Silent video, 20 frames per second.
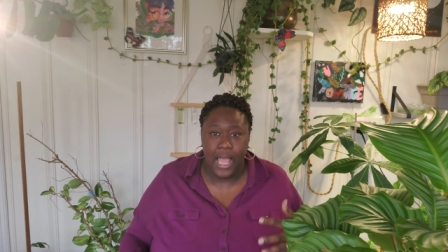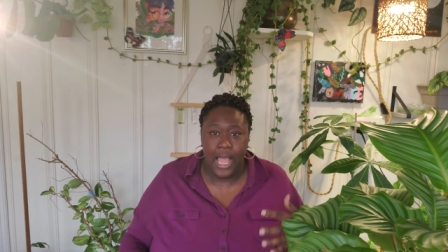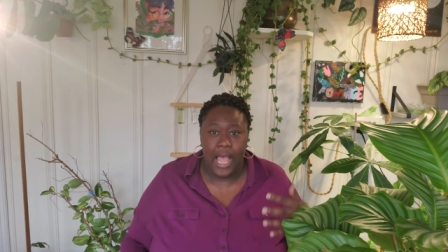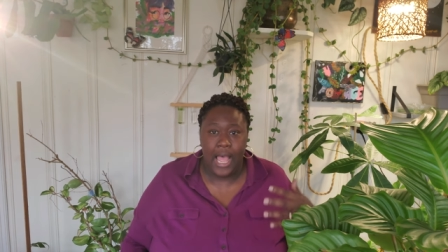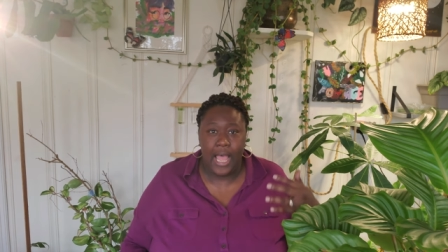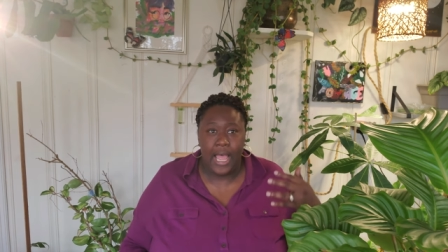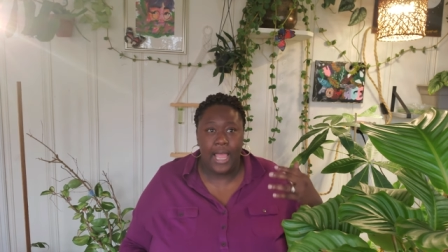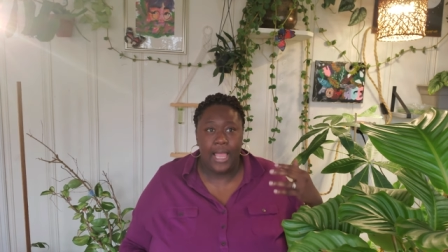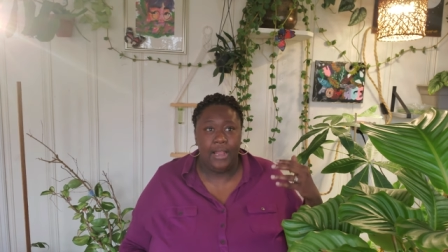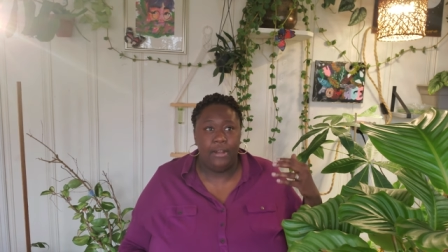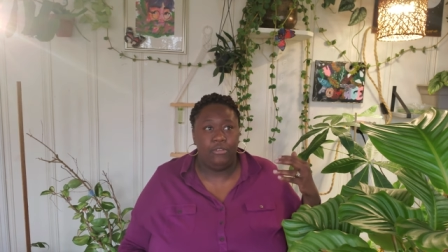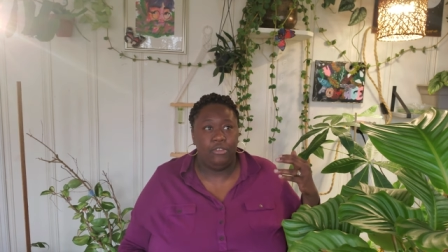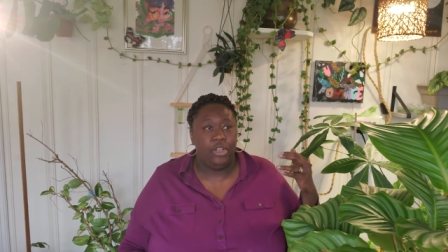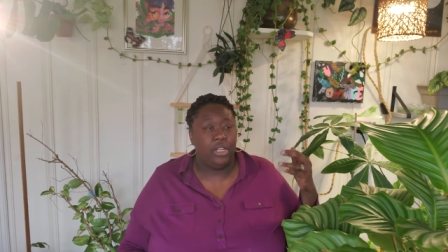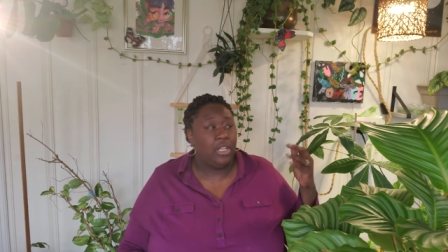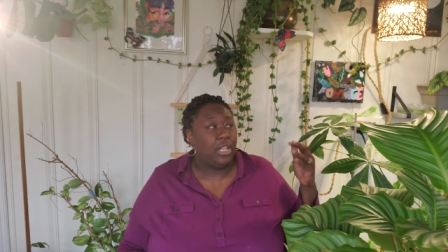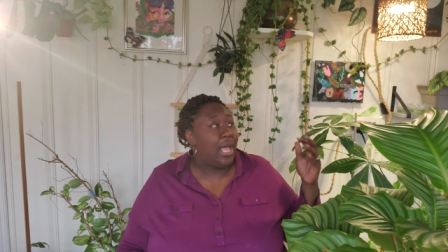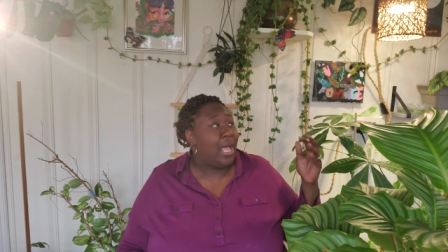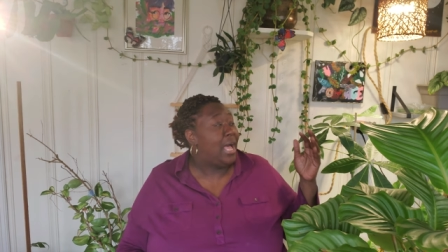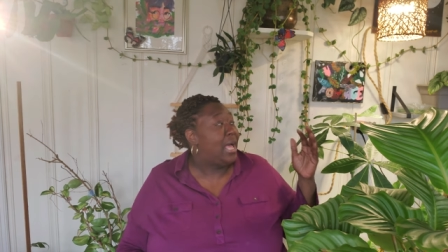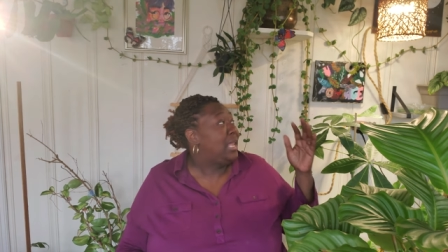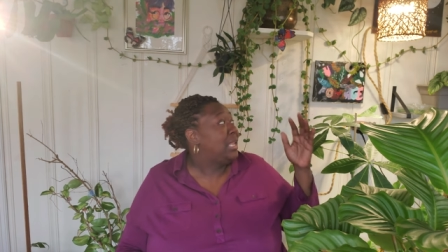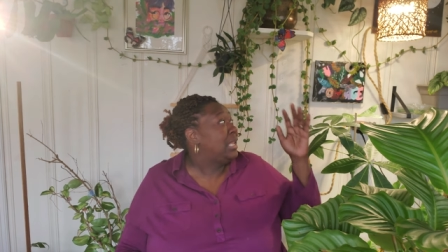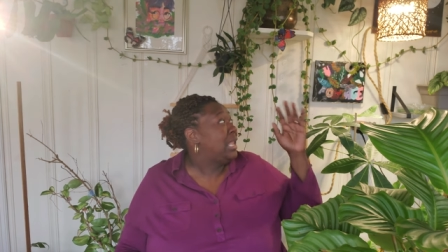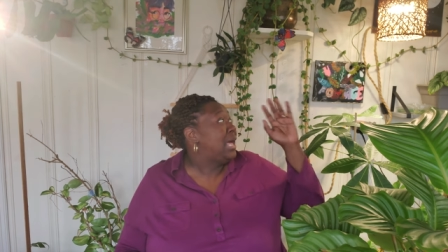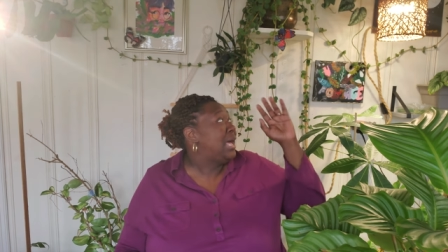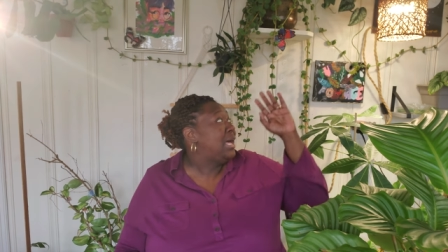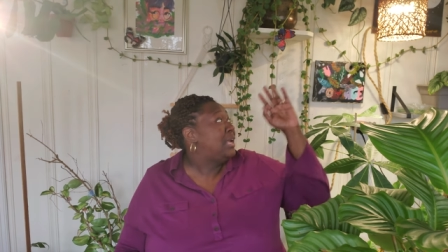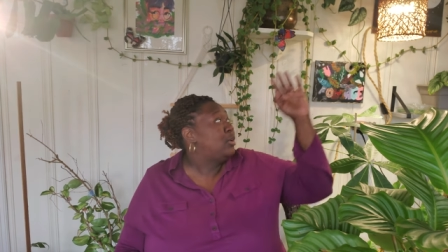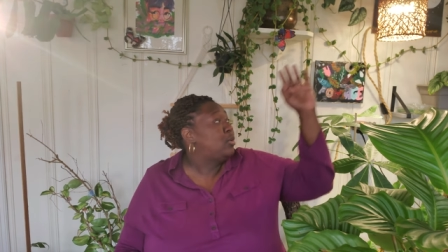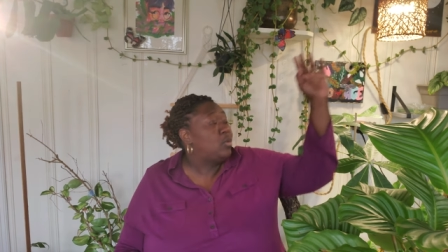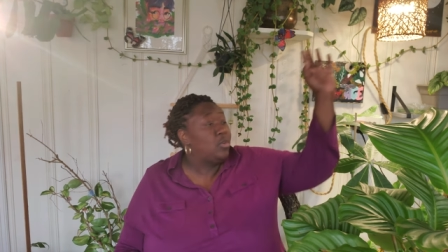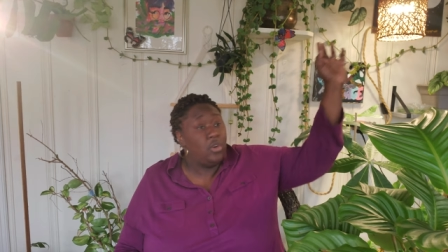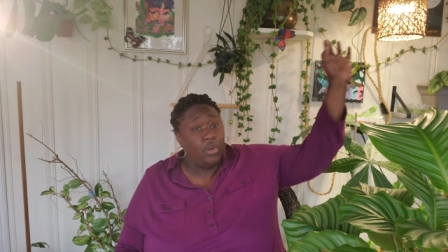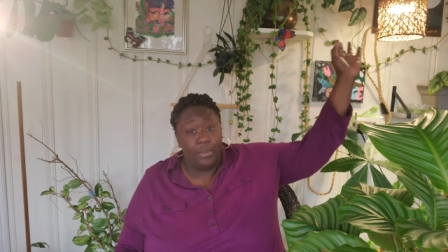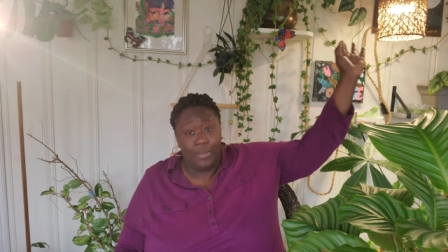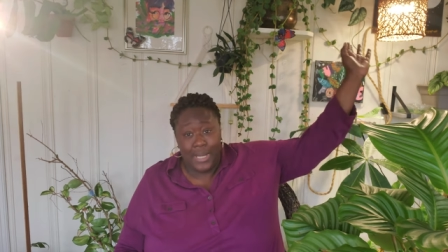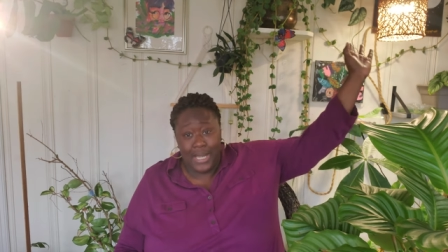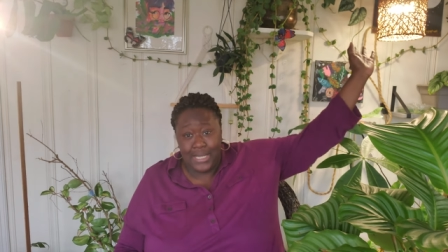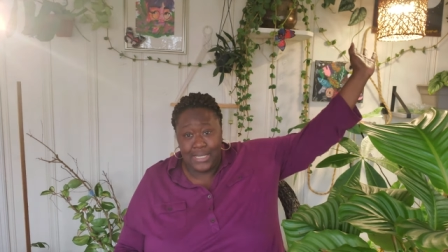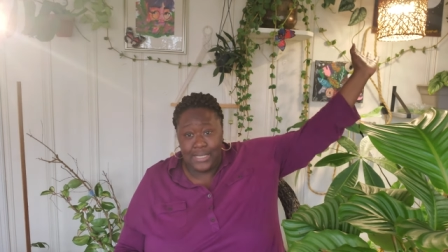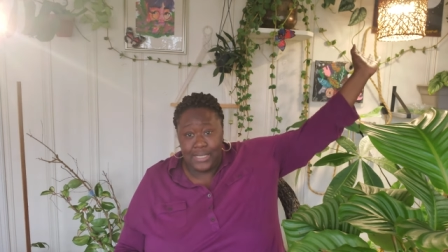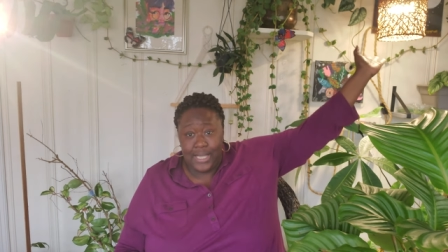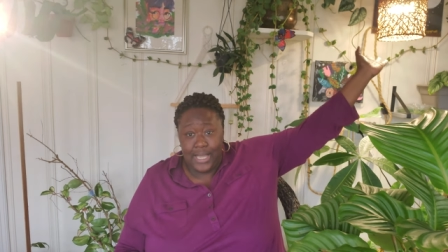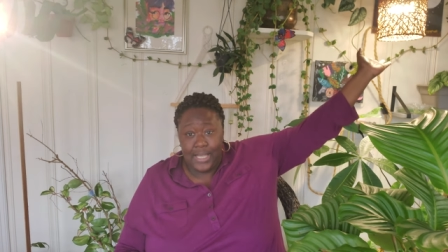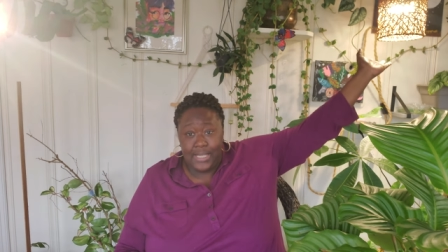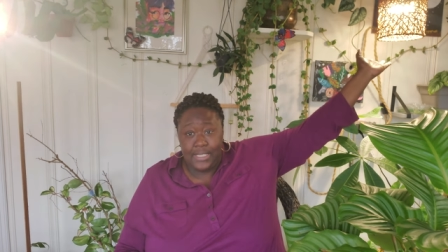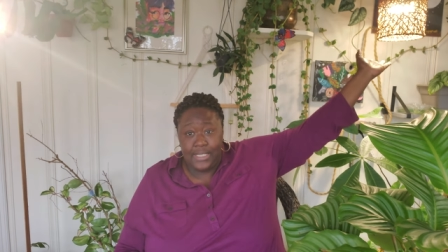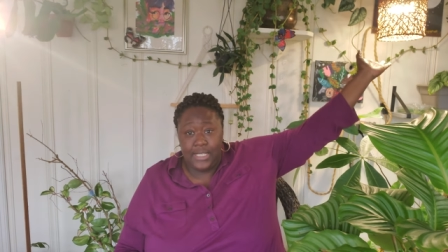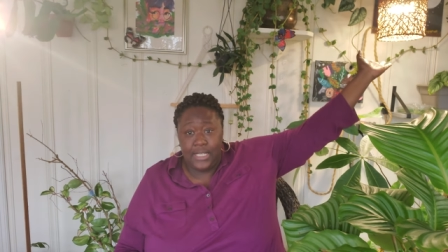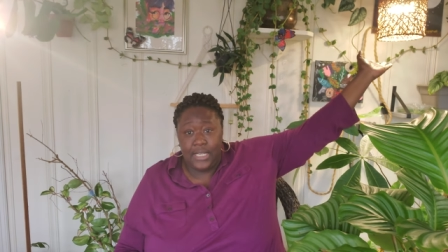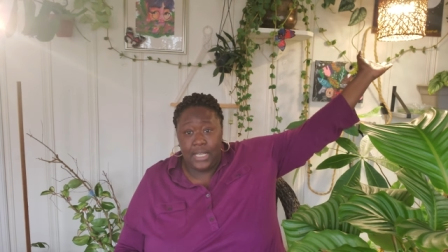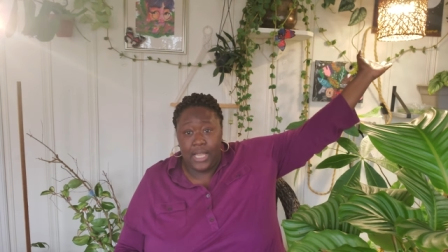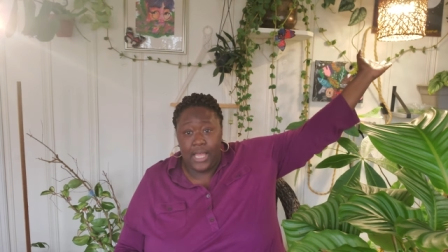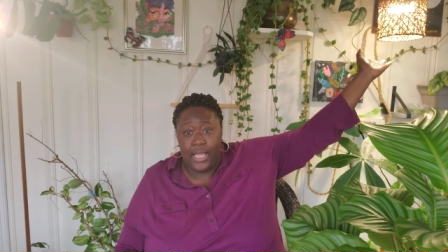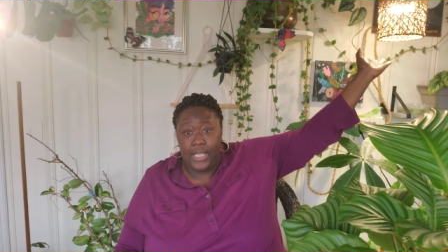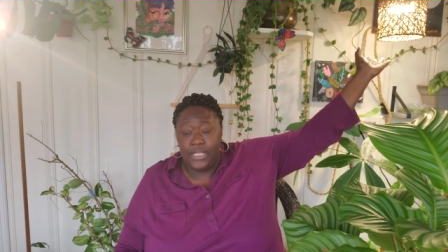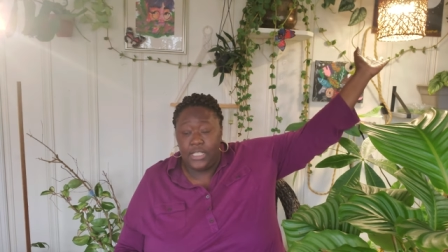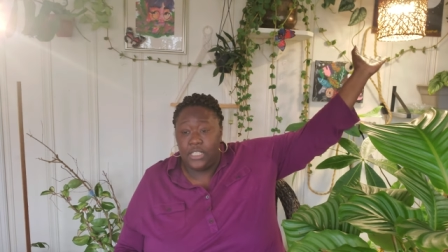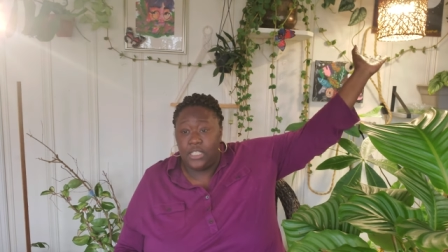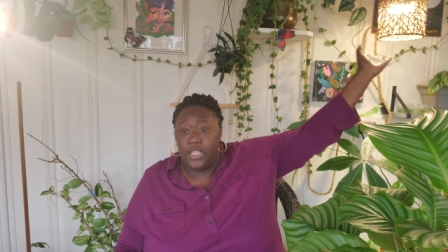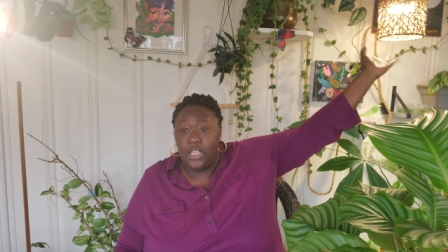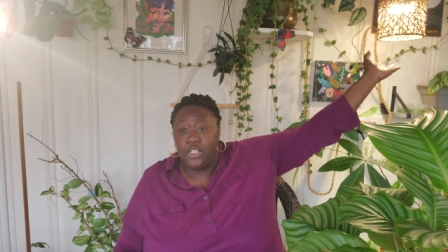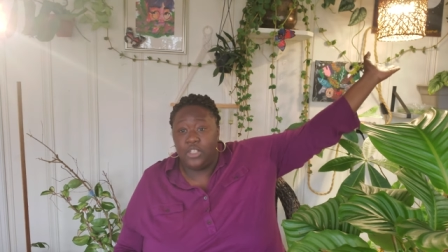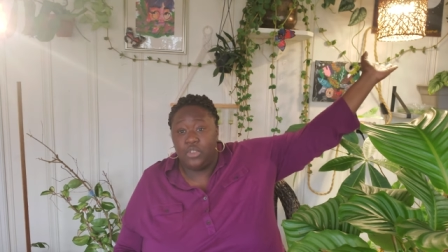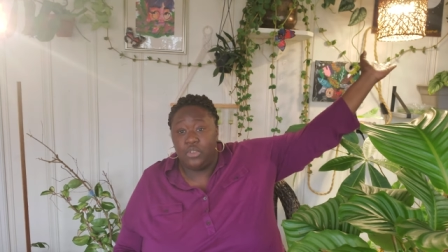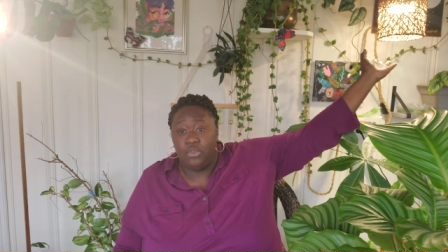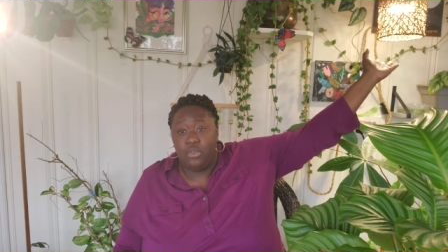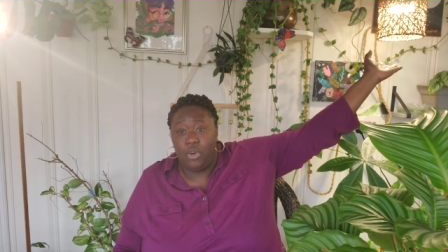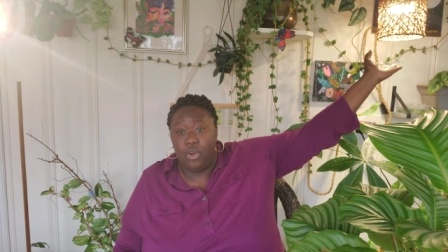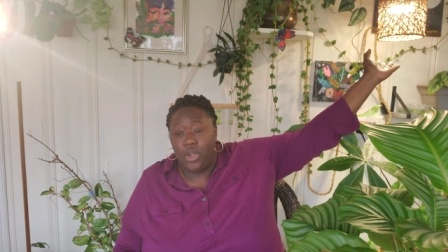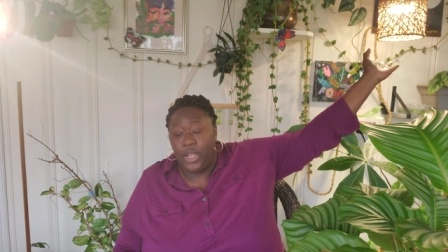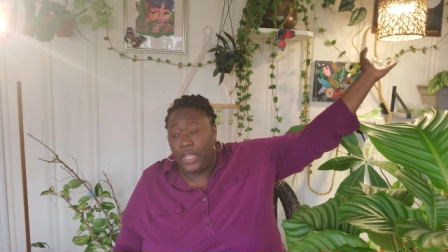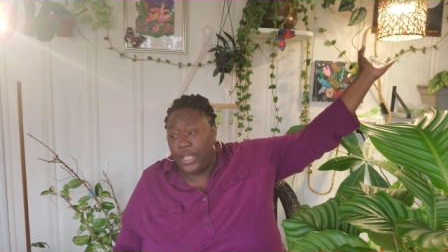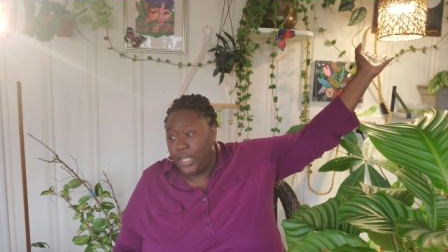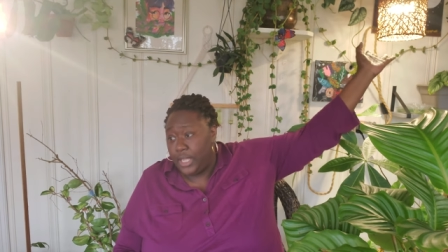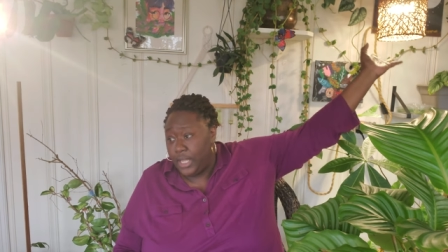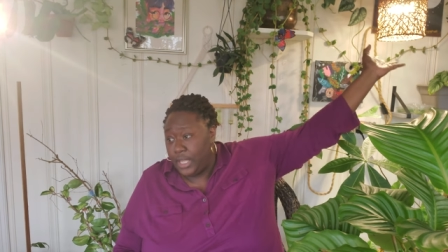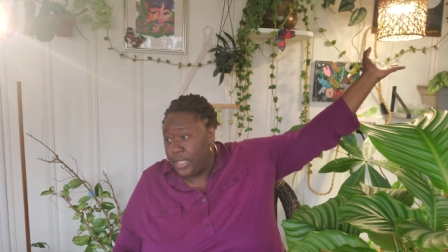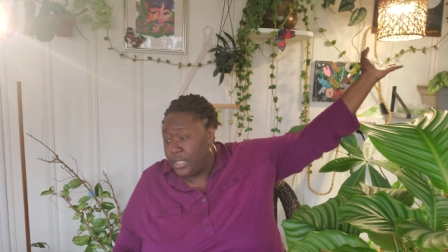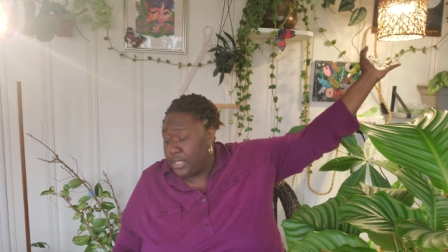I rely a lot on my Sansi lights that's growing